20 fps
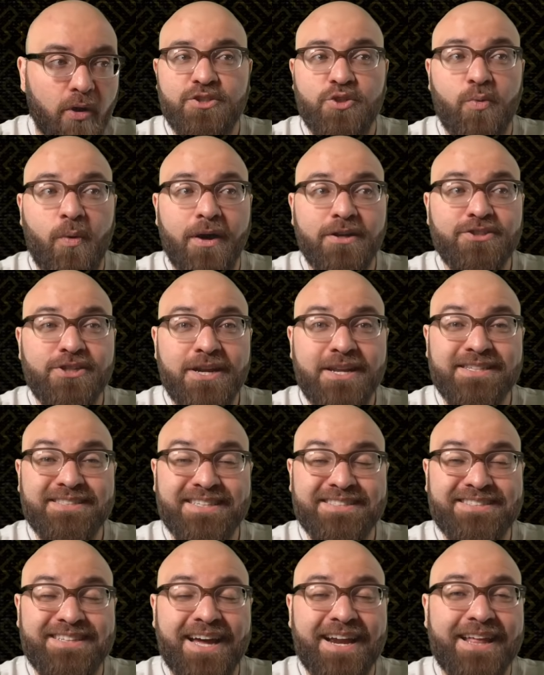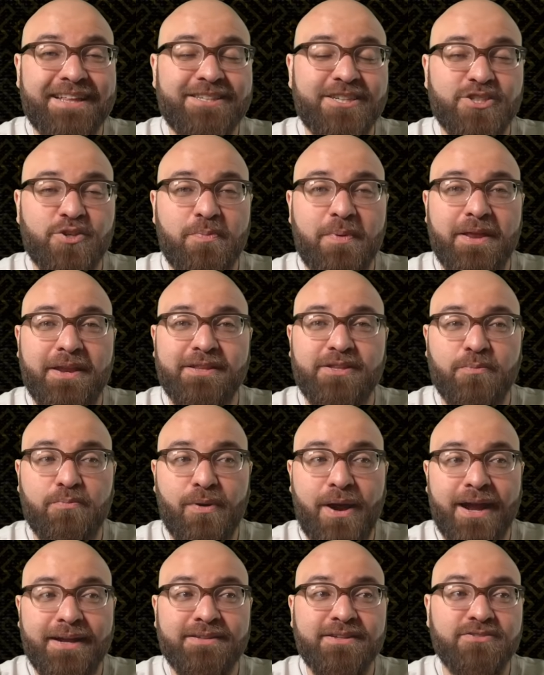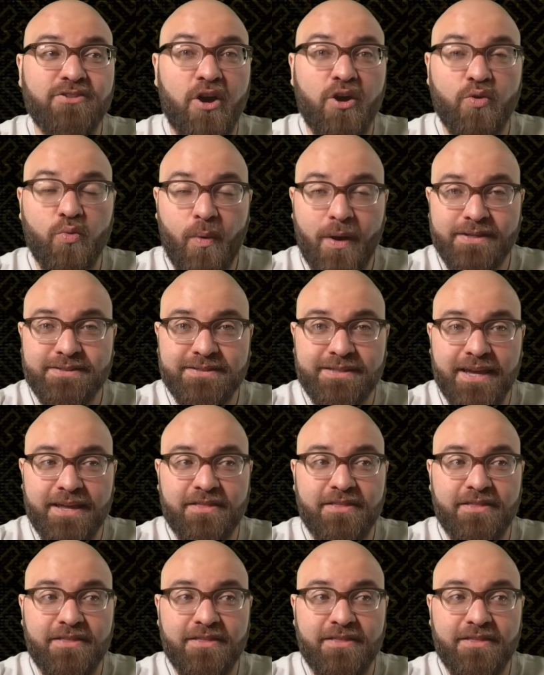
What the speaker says: Juwan Jennings is not anticipated to practice on Wednesday.